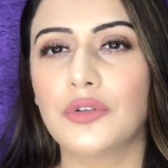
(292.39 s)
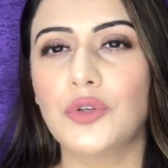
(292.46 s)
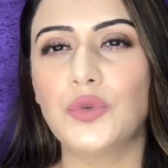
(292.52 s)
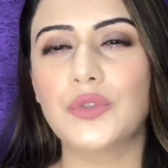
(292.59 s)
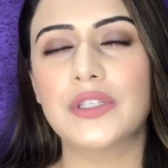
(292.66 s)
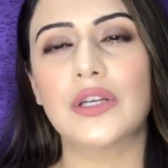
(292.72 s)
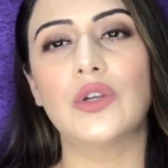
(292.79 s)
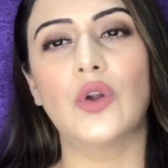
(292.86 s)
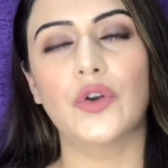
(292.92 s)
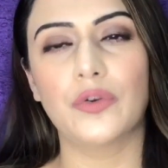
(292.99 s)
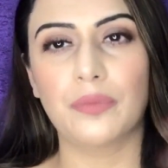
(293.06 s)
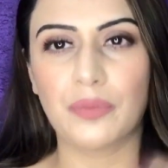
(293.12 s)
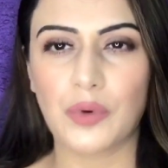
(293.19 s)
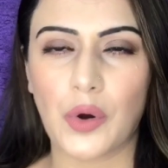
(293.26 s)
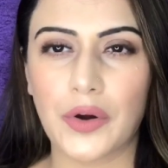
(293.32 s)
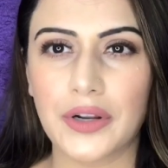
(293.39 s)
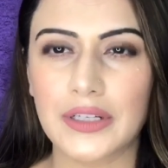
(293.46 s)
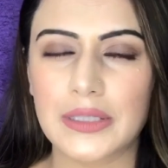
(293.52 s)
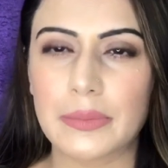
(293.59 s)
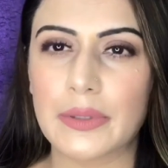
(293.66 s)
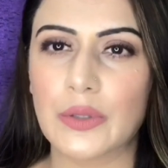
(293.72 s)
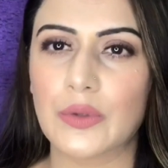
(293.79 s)
using a lot of
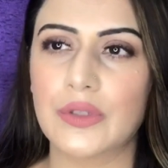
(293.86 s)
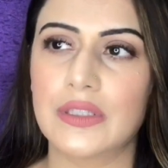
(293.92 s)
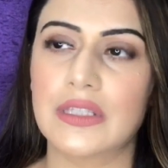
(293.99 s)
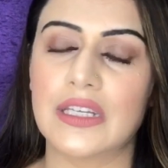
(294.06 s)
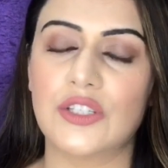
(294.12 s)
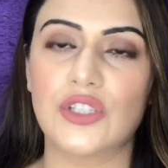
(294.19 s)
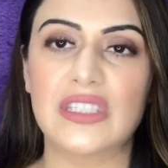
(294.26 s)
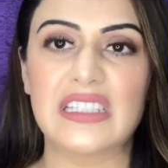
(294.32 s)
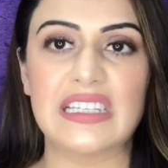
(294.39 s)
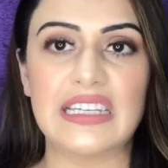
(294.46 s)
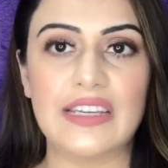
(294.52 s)
products because they just